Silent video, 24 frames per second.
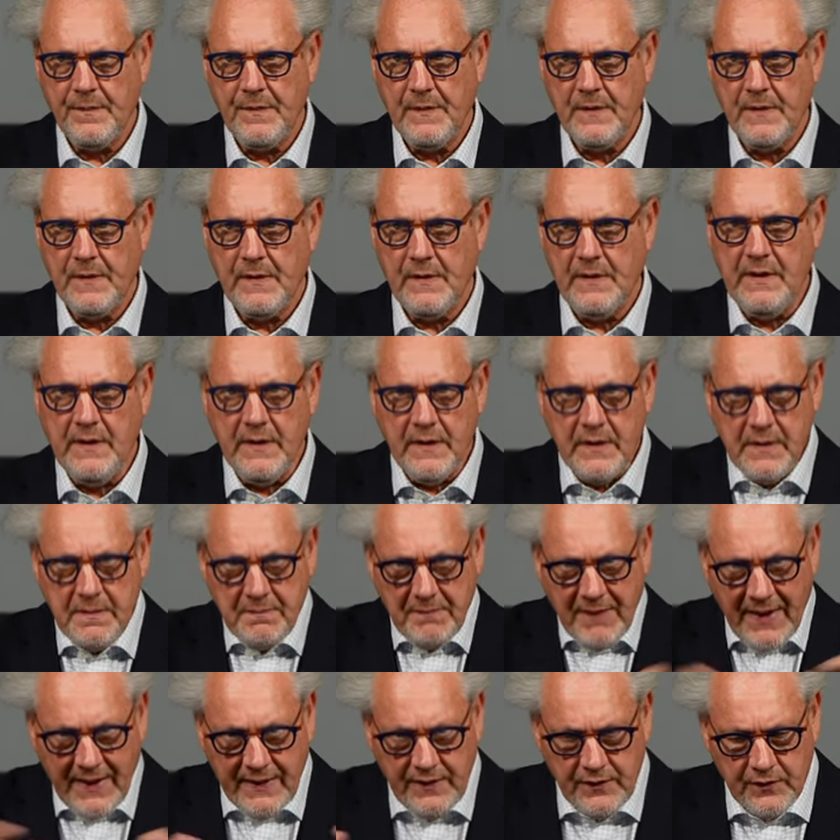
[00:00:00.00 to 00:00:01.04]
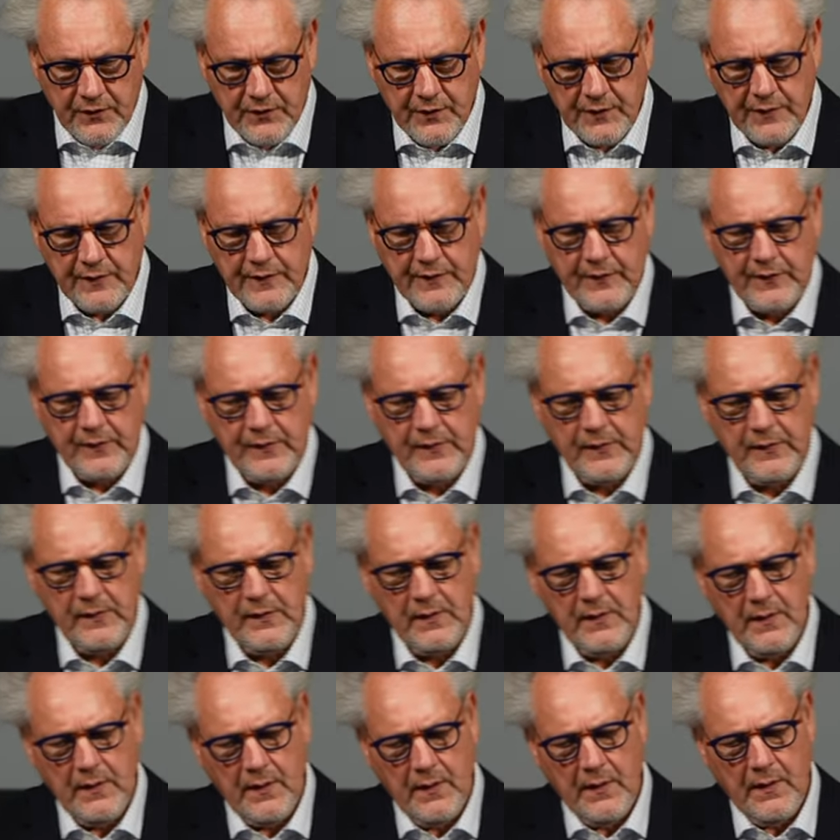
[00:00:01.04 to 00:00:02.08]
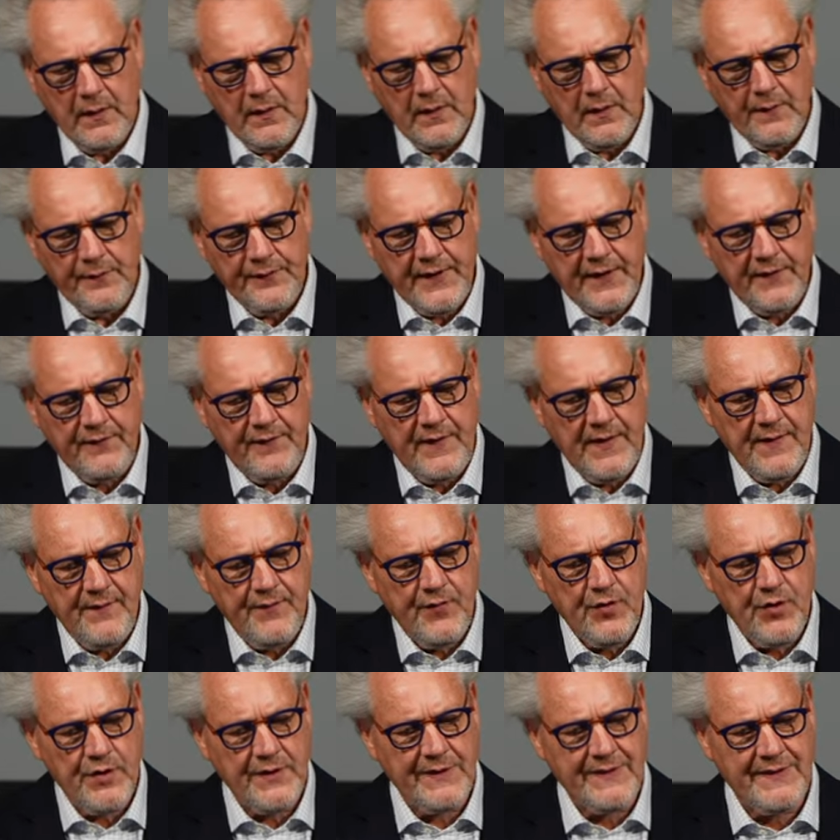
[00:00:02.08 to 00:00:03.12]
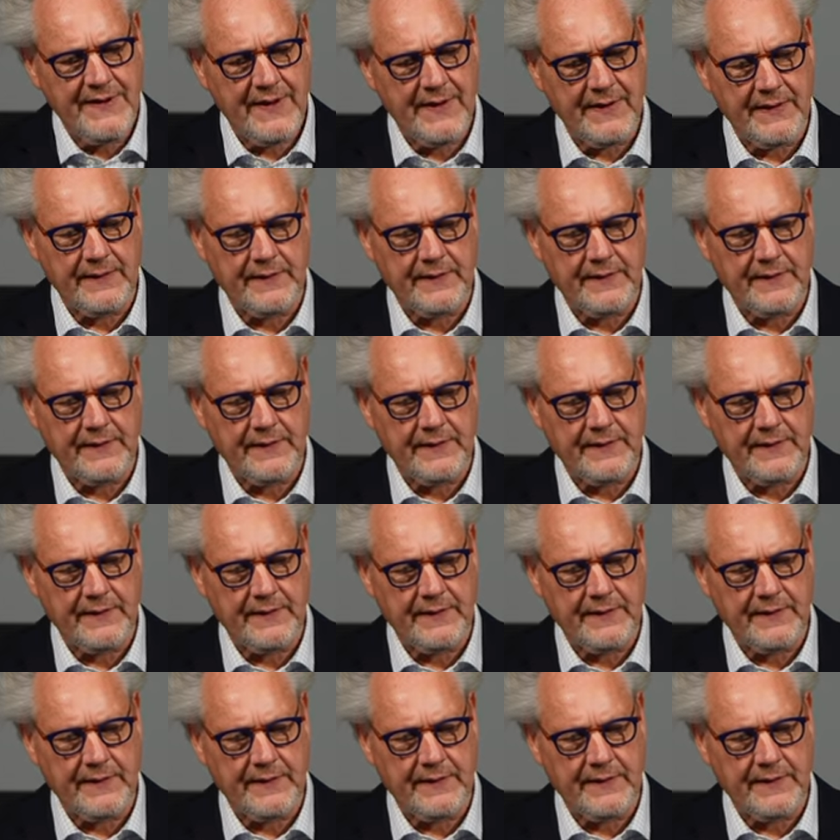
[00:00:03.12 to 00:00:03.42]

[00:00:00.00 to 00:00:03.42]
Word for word: He reminds us that we were dead.